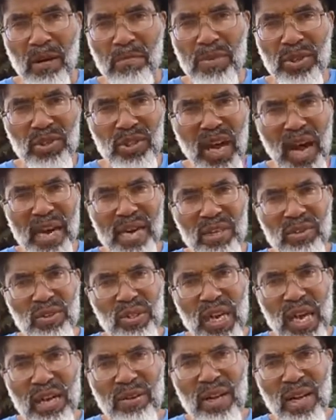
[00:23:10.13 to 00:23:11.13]
Messiah
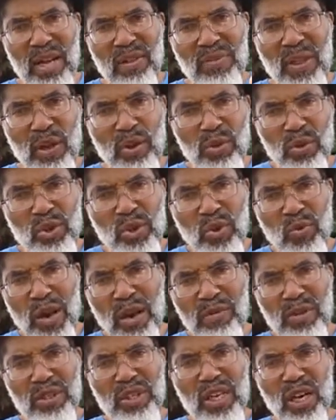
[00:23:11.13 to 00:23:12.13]
said that
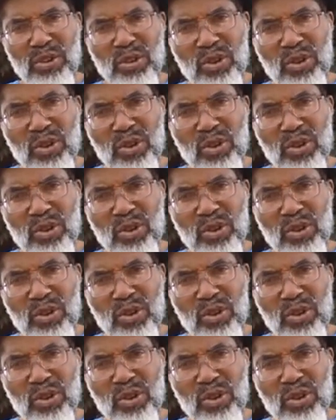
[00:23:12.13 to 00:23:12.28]
whosoever shall